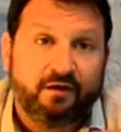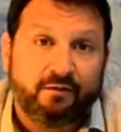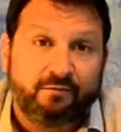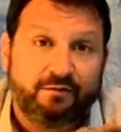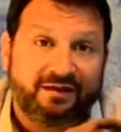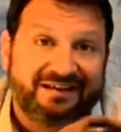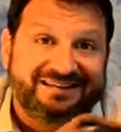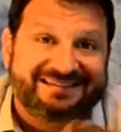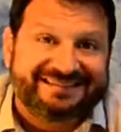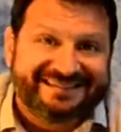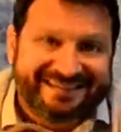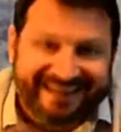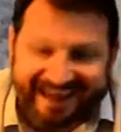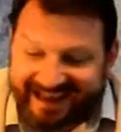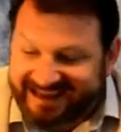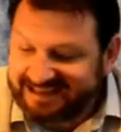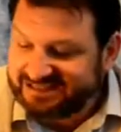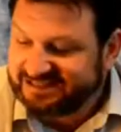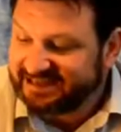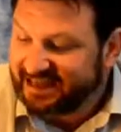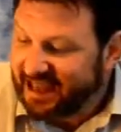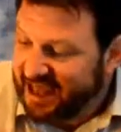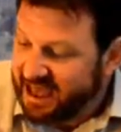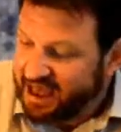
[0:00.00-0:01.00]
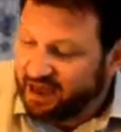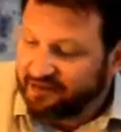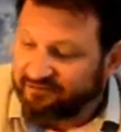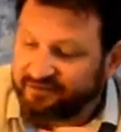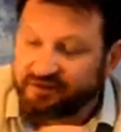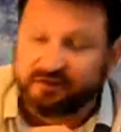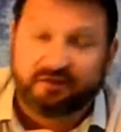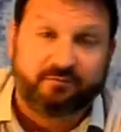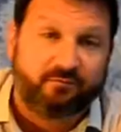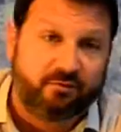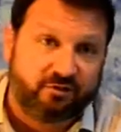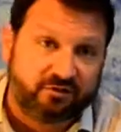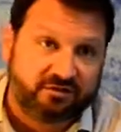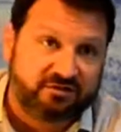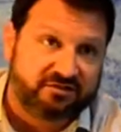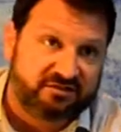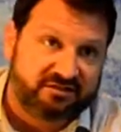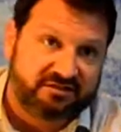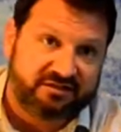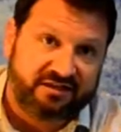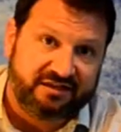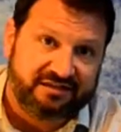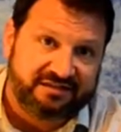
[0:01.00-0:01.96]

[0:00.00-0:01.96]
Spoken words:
but it's nice to have in an emergency.